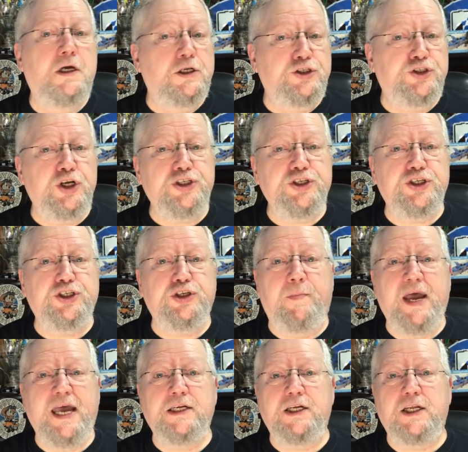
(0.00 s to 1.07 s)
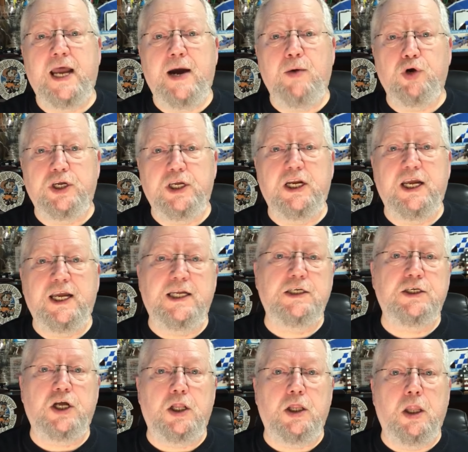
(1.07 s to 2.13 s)
Just as Amanda and I were getting
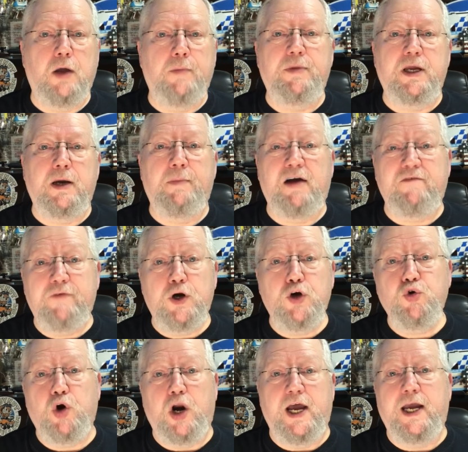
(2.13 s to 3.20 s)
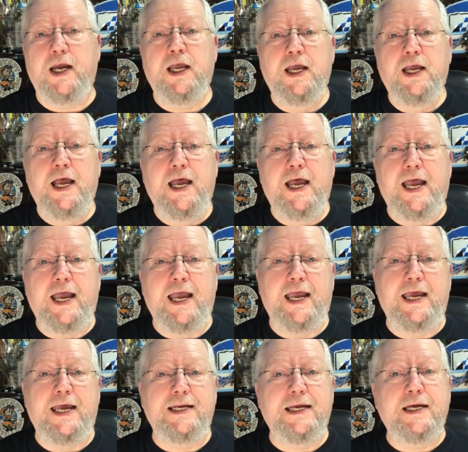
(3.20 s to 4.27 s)
into Columbia, my phone rang,
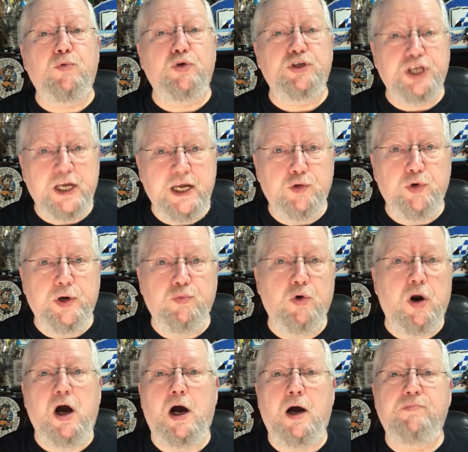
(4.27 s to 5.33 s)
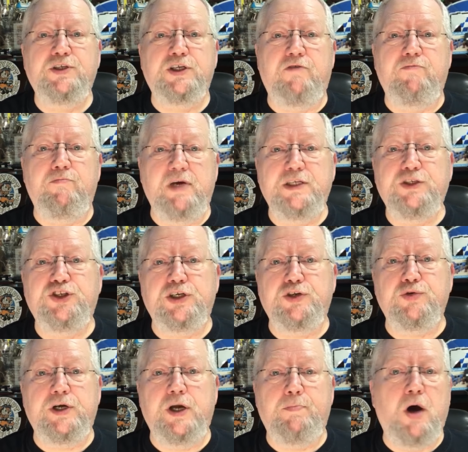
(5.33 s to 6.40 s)
and it was Henry Robbs of
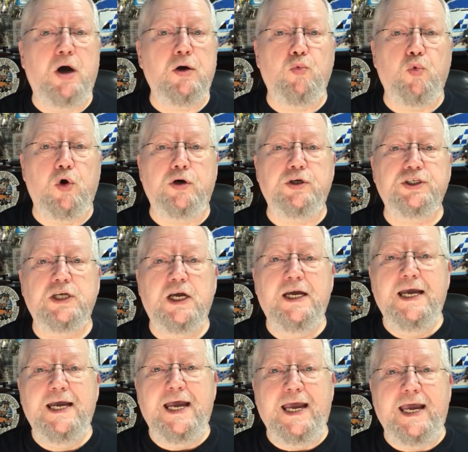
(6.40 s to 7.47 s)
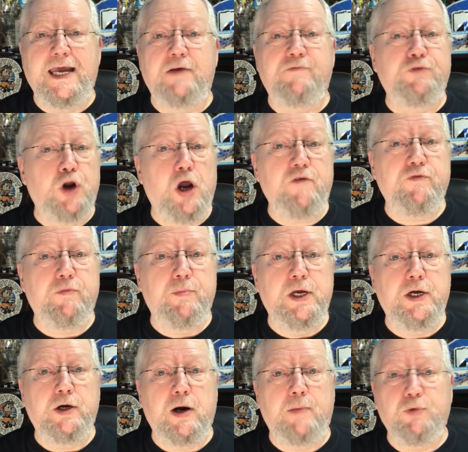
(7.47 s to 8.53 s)
Mid-Century Model Works. And if you're not
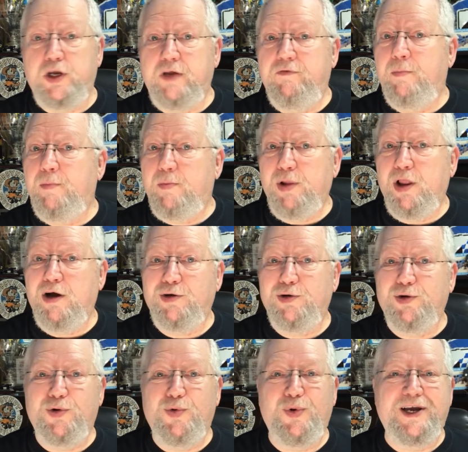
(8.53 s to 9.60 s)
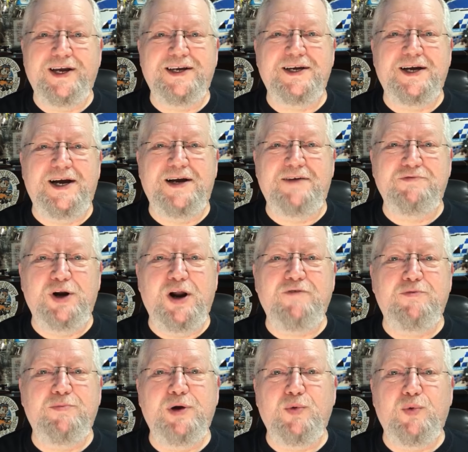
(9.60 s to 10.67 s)
familiar, I'm going to give him a plug real quick. If you're not
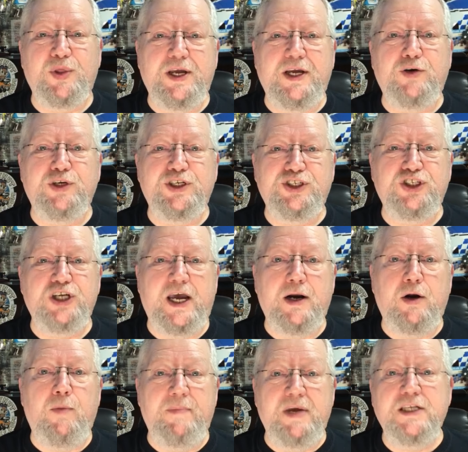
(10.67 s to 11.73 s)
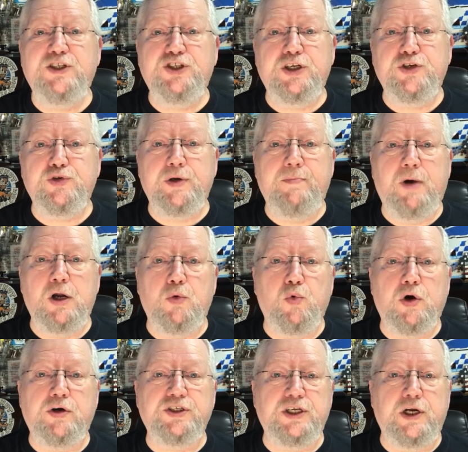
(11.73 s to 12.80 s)
familiar with Henry's channel, Mid-Century Model
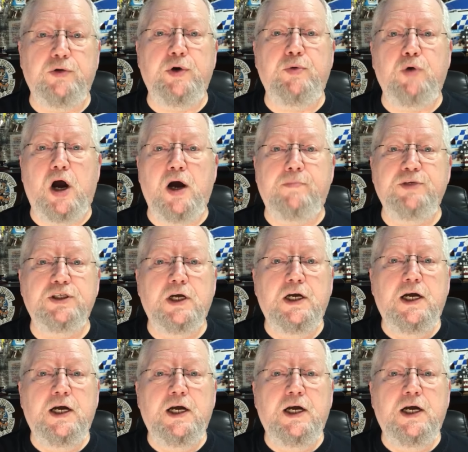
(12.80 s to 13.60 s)
Works, Henry Robbs,